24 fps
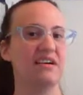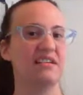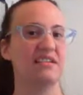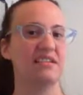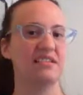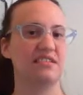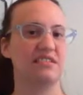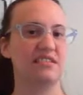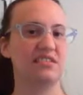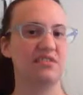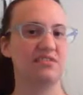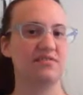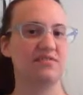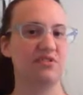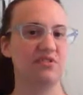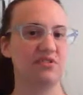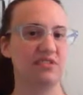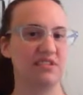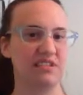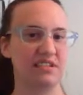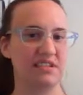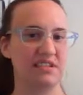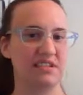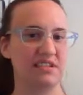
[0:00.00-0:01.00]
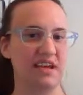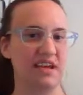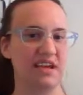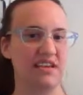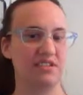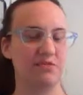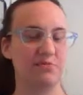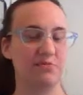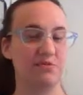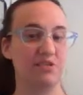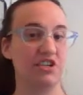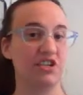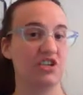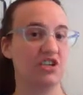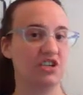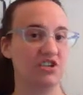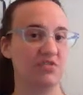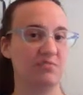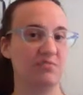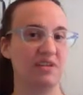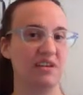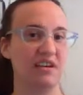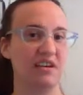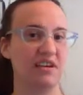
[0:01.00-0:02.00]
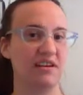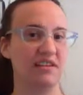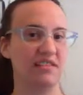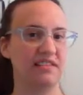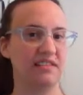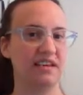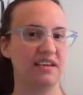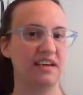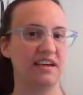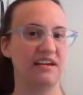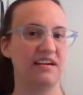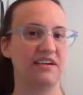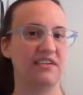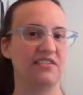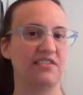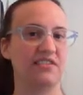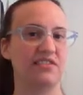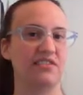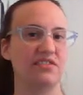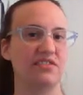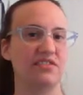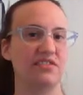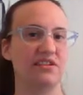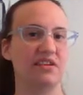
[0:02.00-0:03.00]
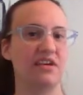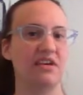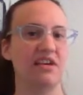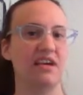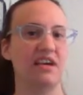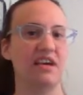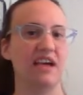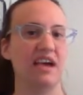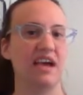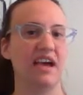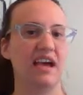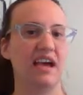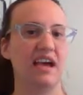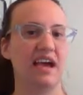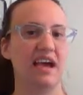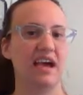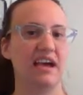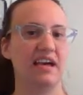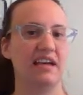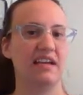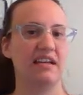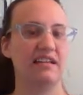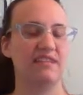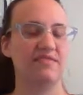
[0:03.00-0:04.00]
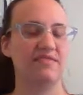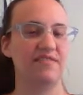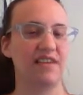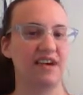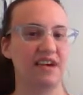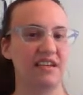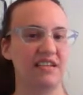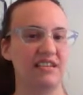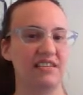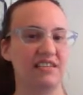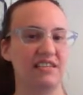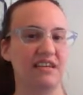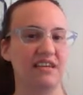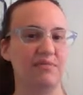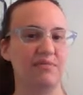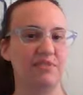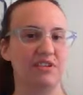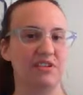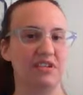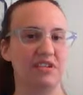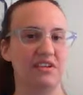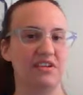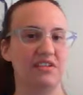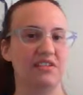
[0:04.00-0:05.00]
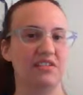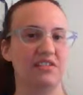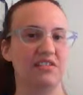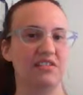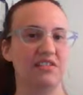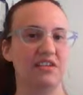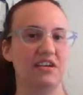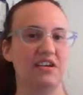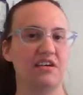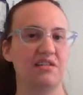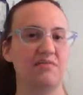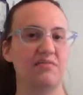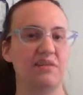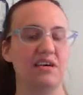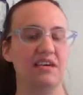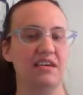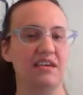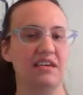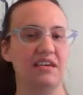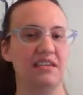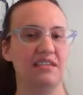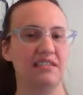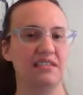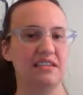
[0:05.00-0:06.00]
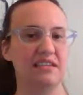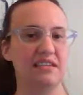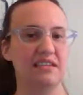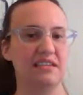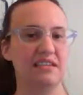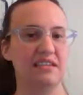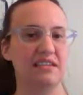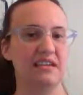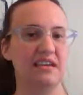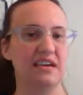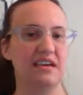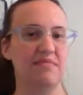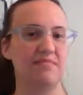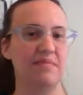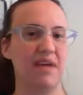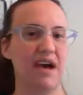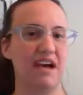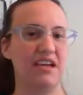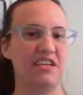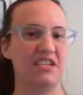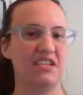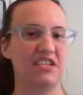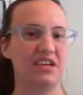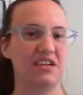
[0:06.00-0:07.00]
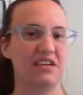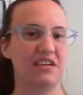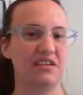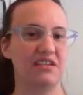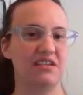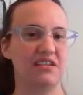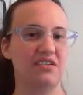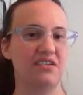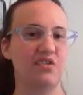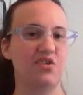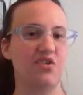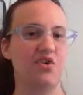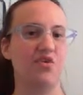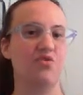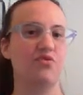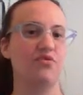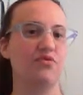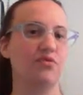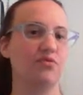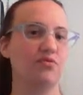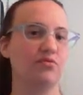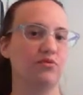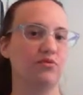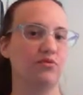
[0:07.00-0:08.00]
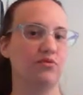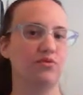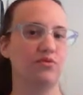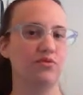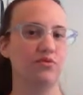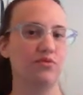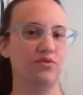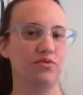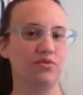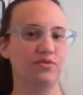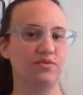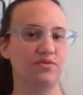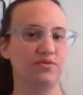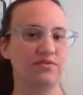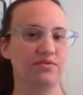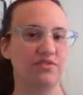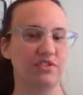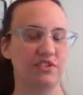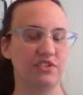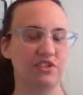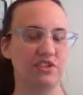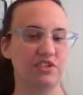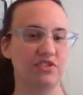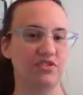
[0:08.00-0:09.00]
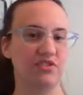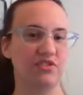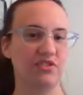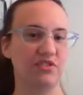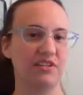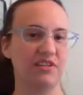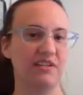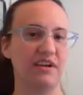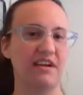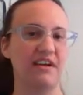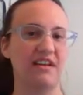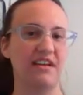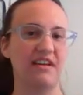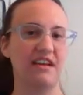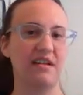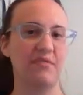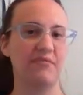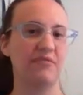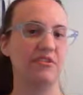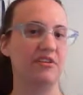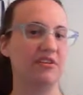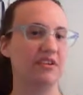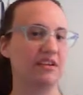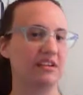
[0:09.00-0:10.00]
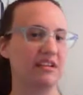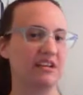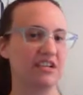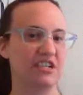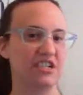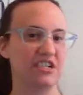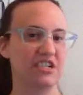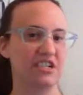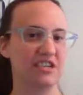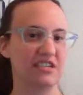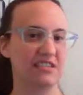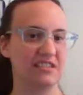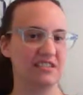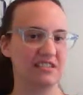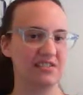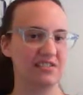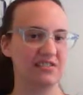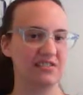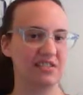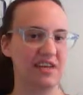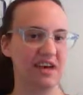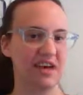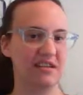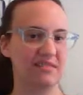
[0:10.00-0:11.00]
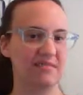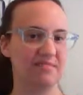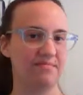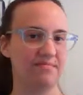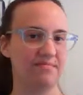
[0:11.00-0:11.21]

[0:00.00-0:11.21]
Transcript: The center focus stays where it should be, on the characters. And in fantasy in particular, it can be easy to let magic overrule the storyline, and I'm really glad she doesn't do that.